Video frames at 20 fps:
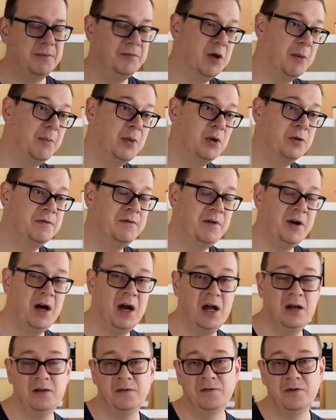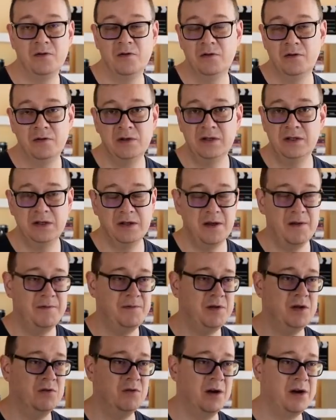the pod file, of course,
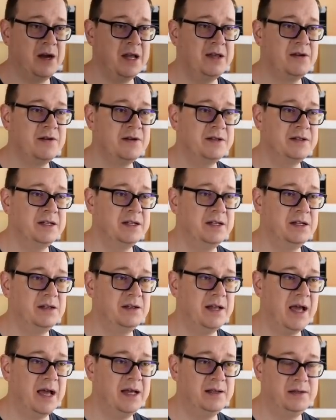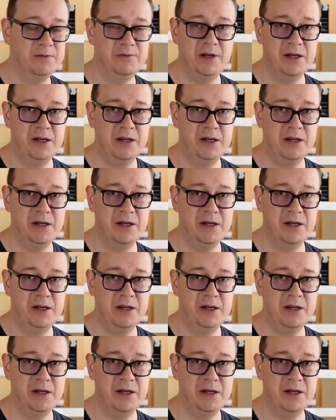if you are interested in that,